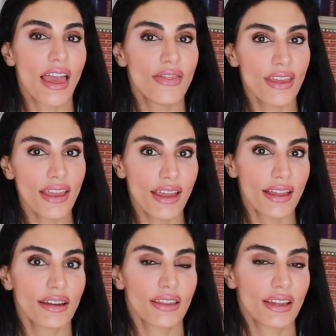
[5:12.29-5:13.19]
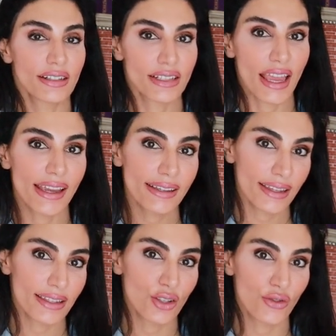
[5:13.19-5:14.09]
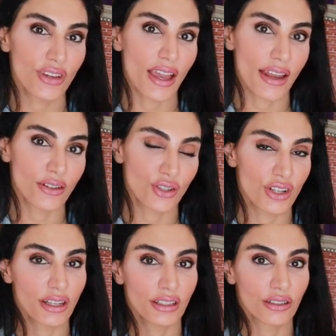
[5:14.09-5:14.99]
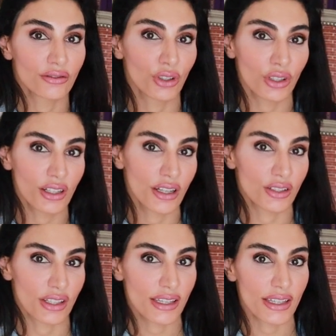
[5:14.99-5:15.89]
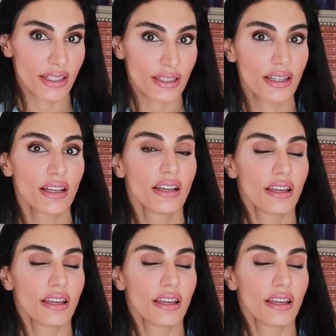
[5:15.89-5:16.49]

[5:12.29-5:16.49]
and then they take the UV energy and convert it into heat,